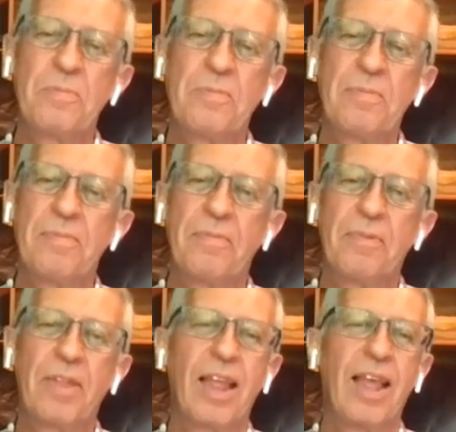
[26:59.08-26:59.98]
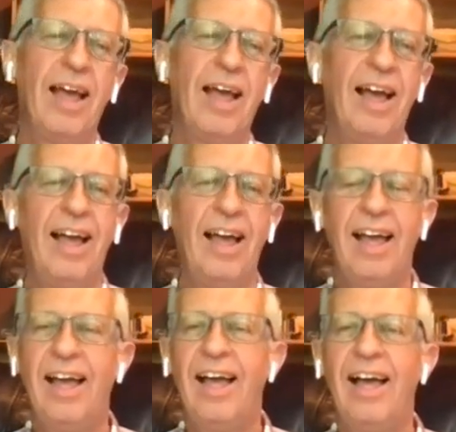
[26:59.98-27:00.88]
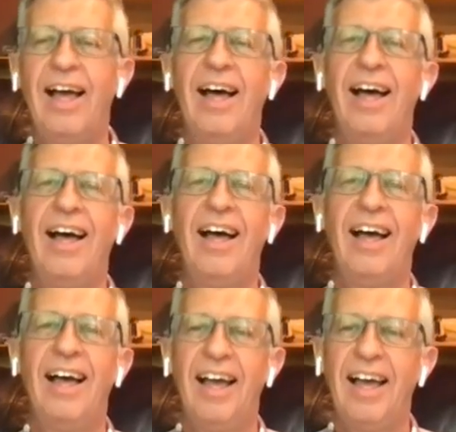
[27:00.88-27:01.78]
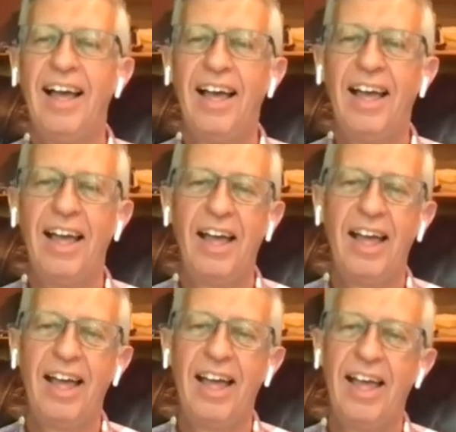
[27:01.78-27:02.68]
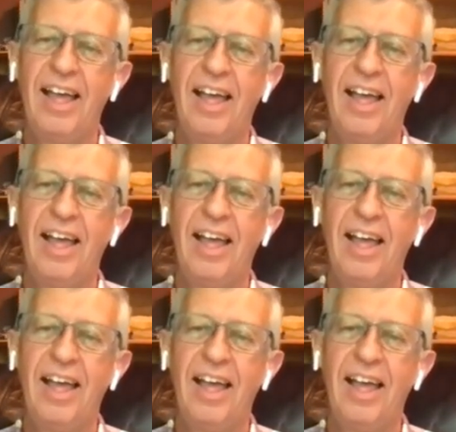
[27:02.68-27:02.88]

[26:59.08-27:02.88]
This person isn't speaking.